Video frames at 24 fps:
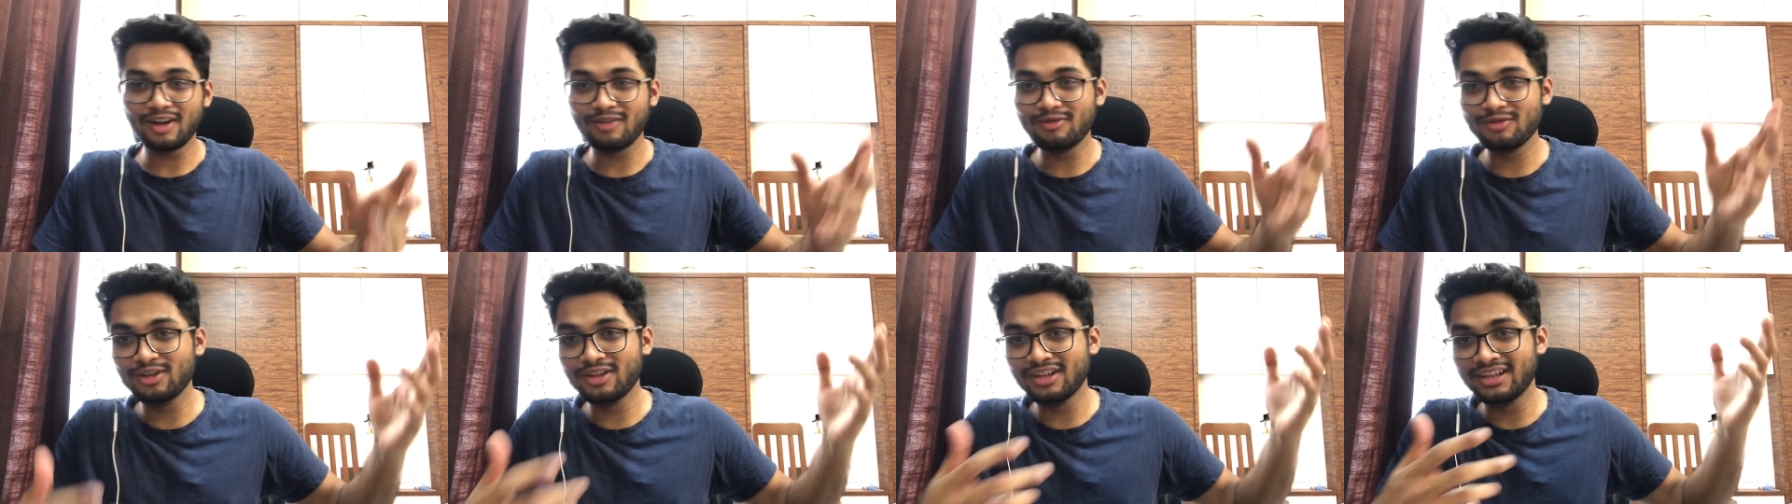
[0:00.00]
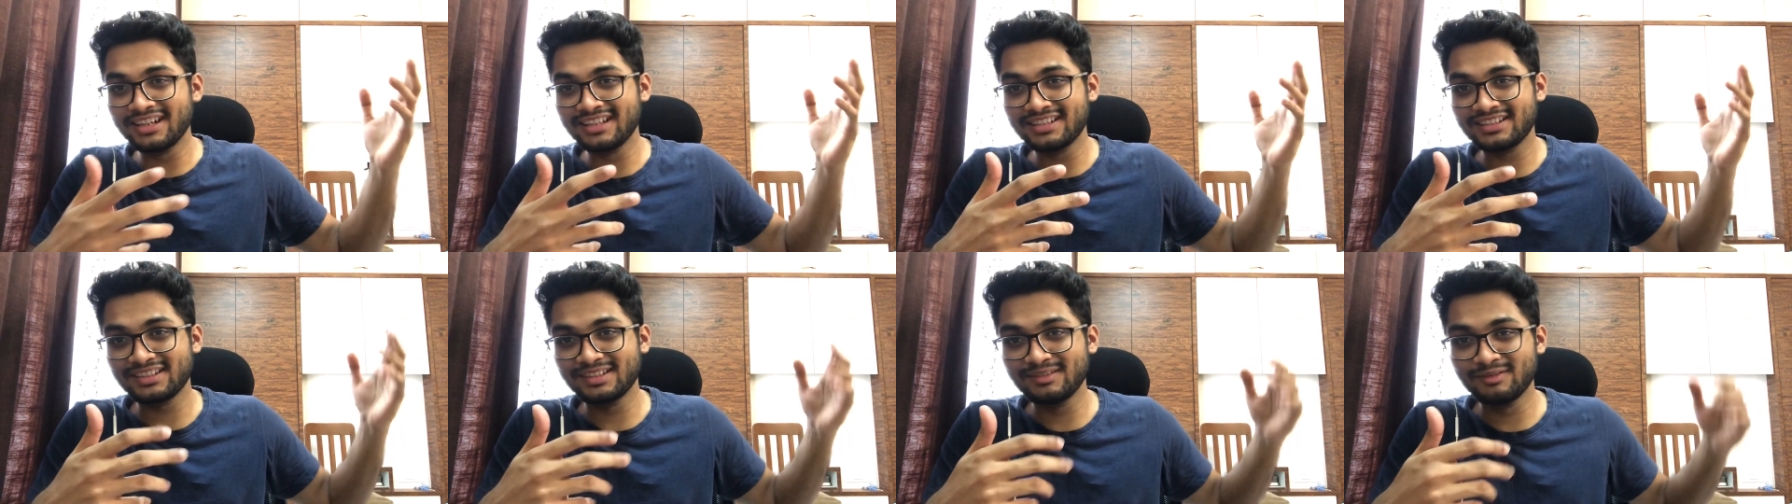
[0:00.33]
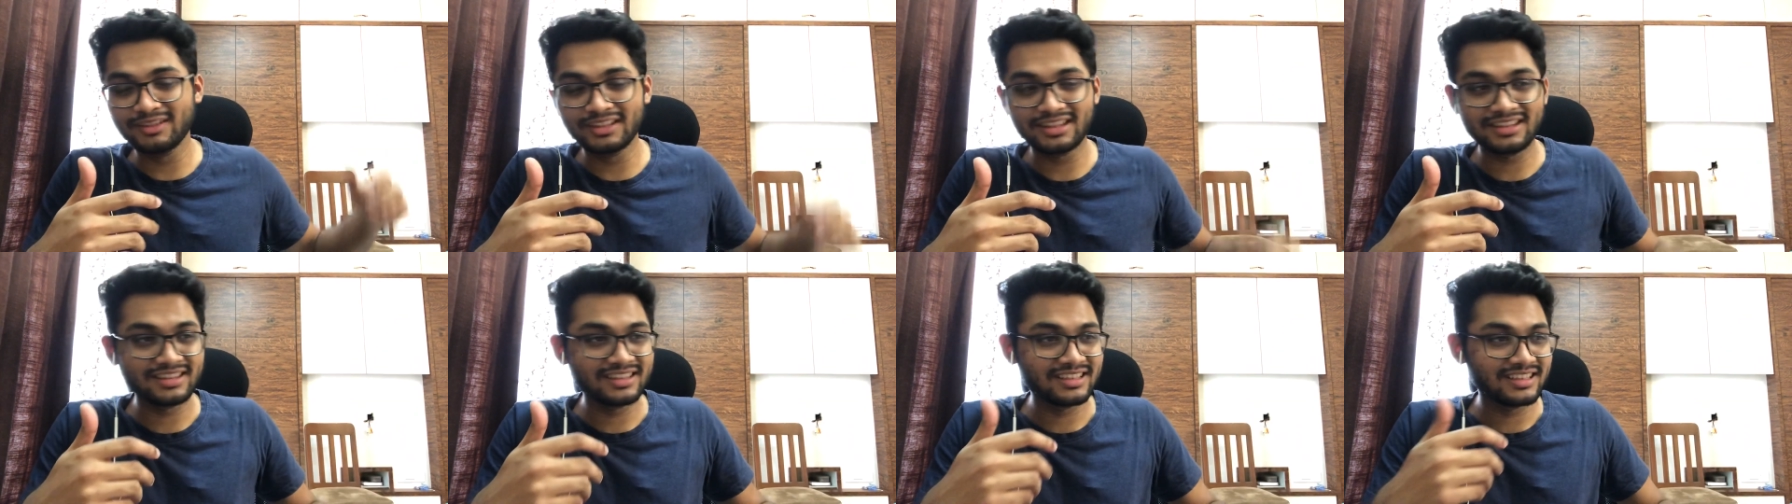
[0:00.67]
I would listen
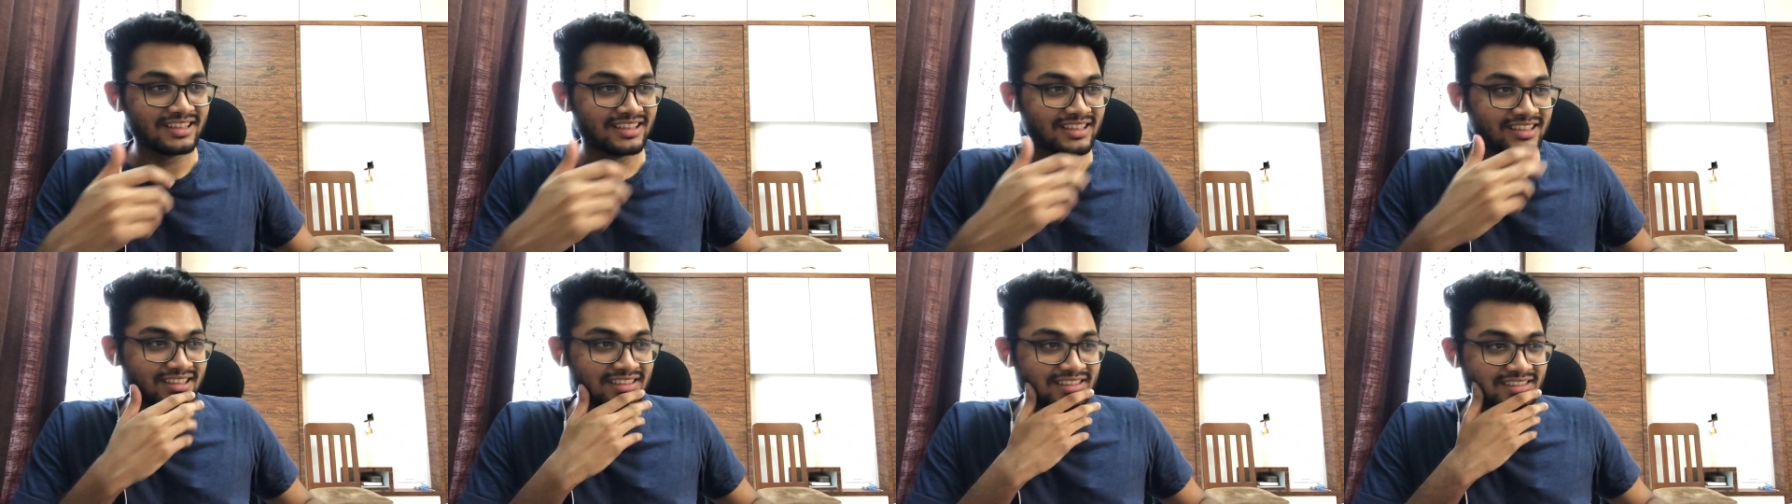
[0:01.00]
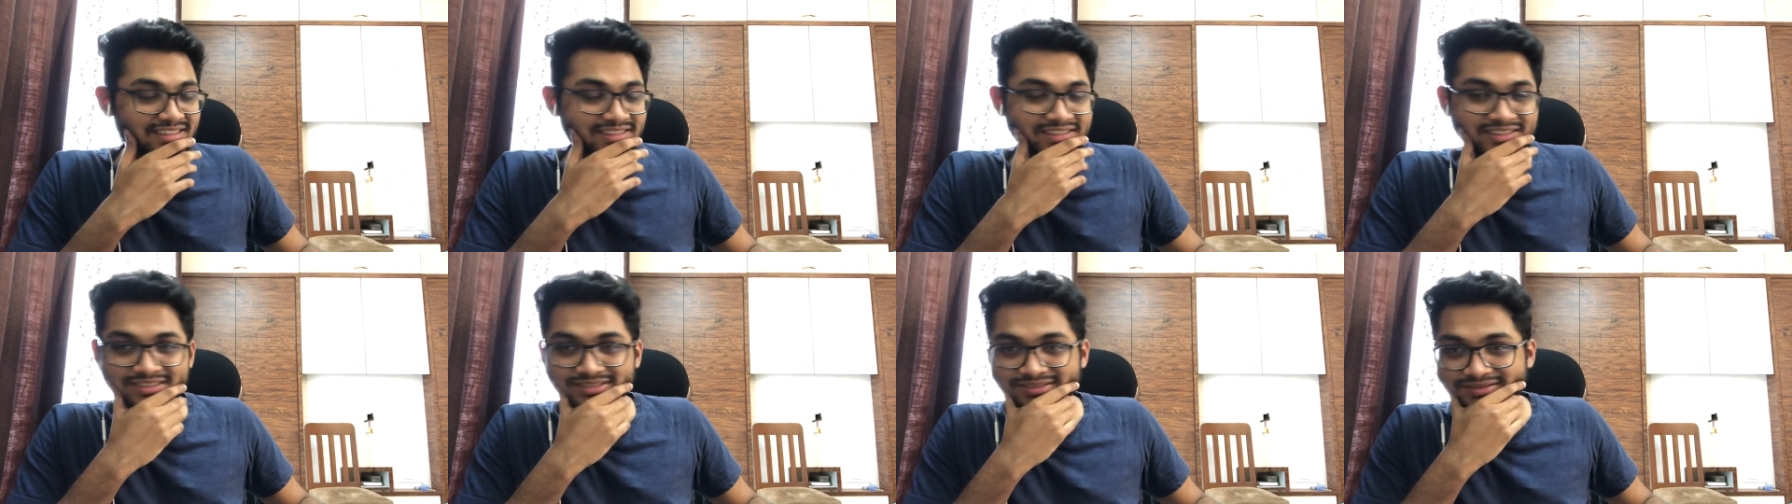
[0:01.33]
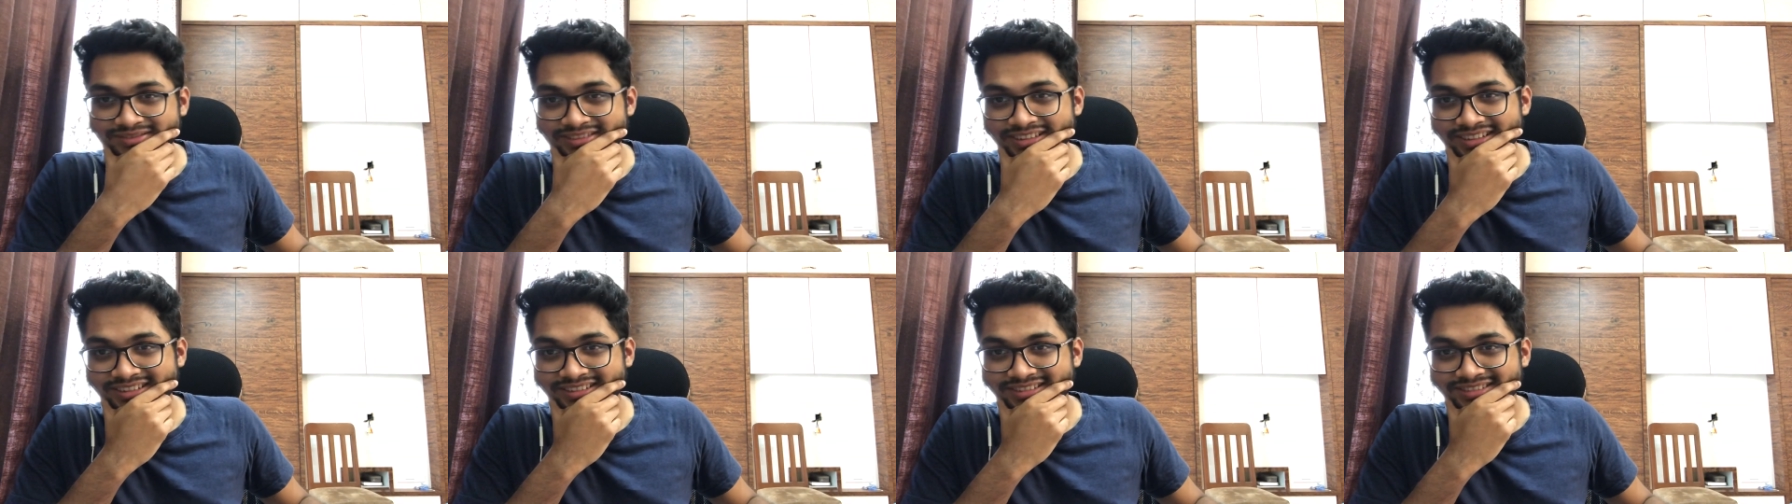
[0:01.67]
with,
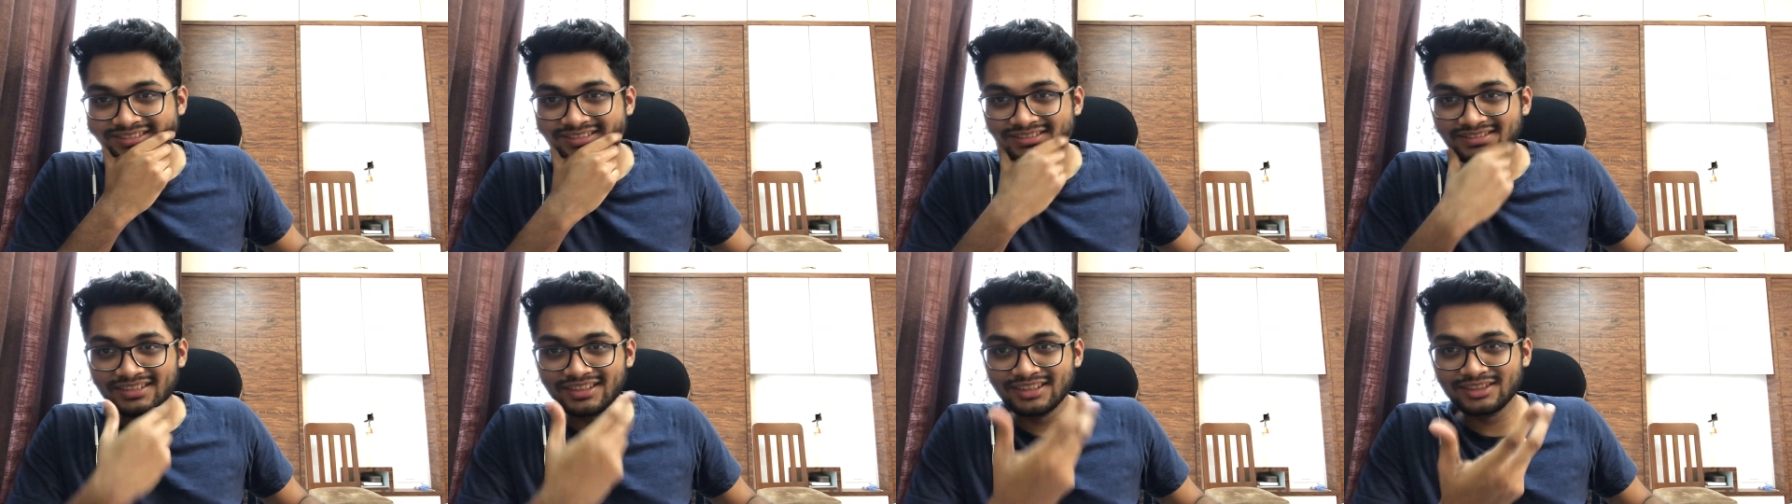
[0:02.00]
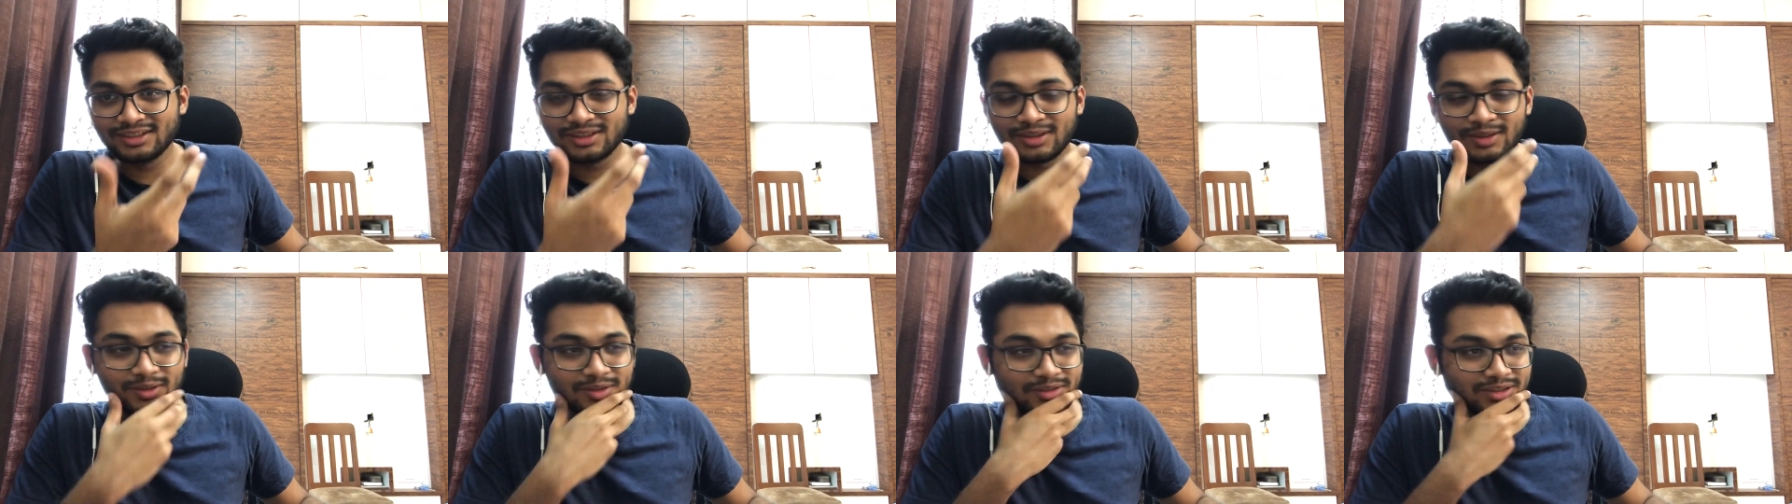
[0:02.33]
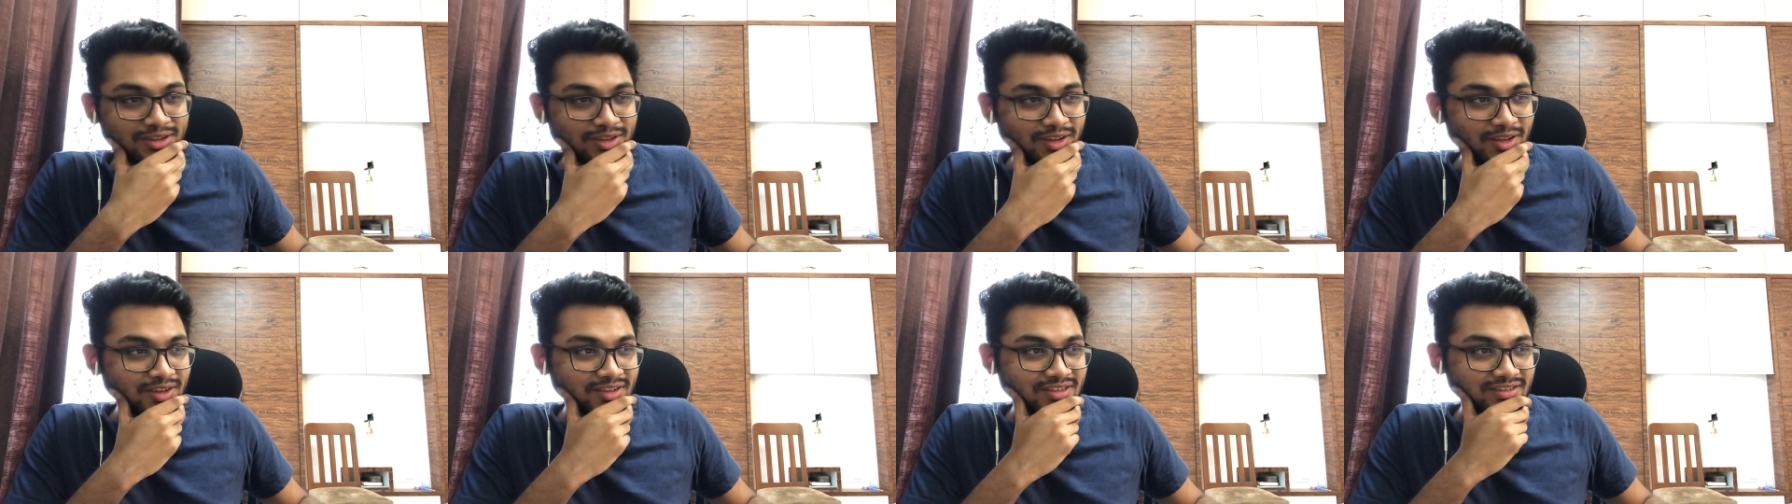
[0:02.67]
like, it's a good
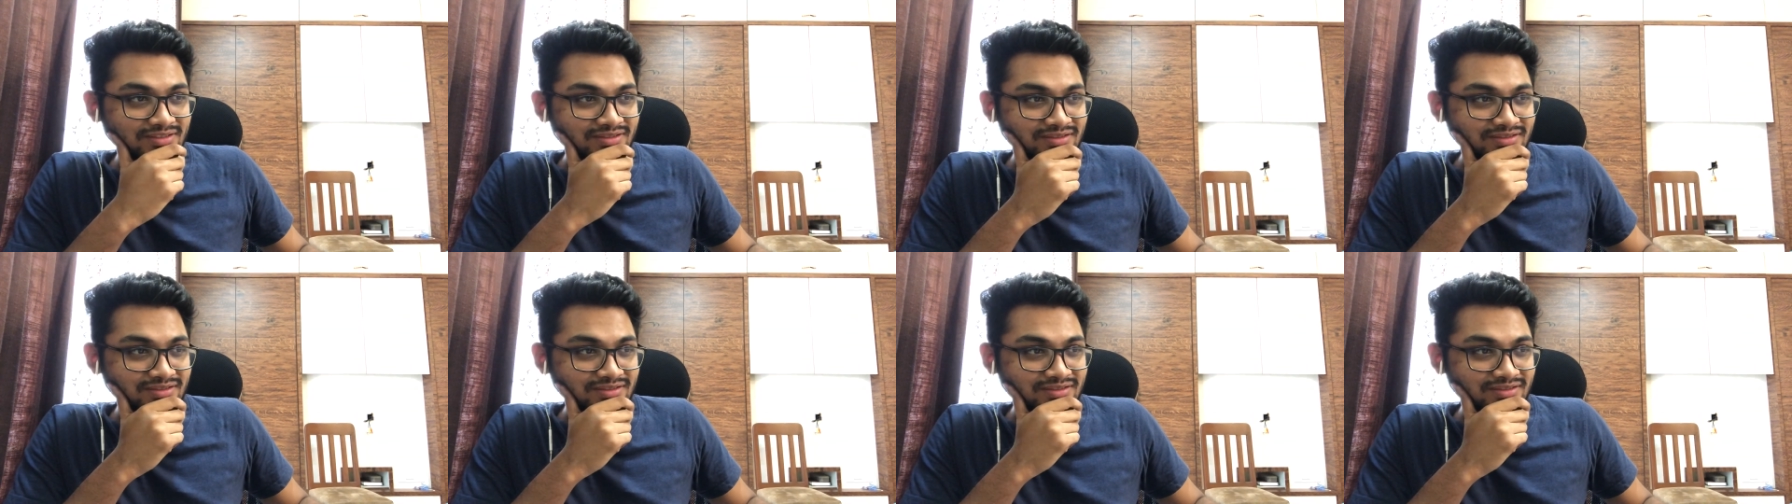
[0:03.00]
song.